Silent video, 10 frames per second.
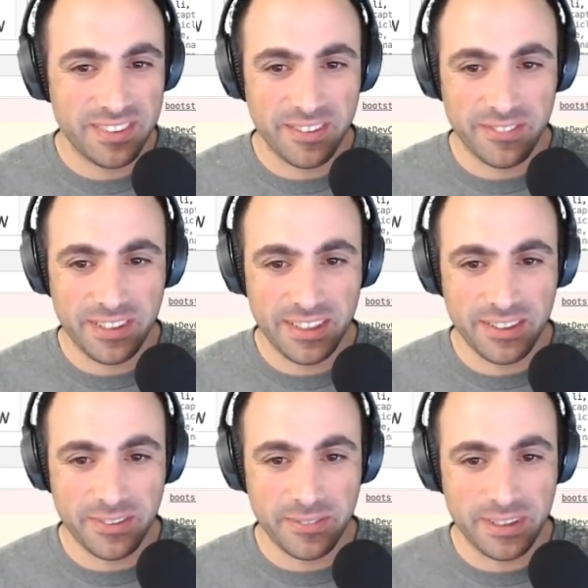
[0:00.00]
telling
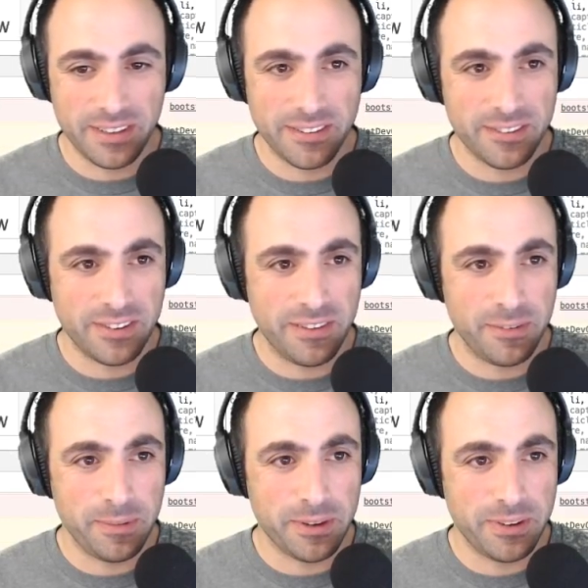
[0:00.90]
you, man, it's
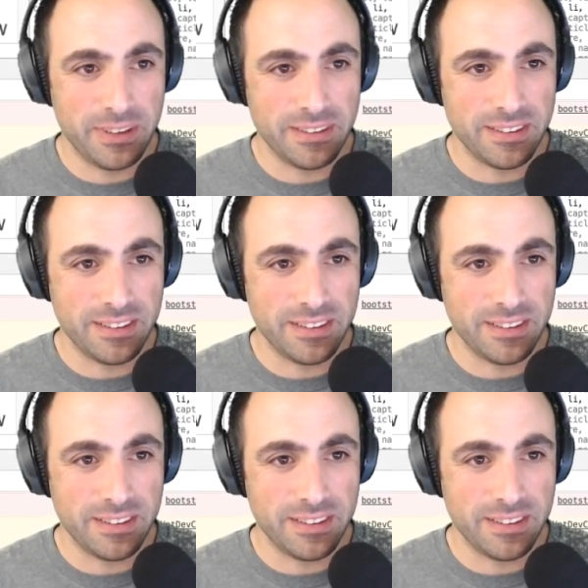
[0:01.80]
driving me crazy.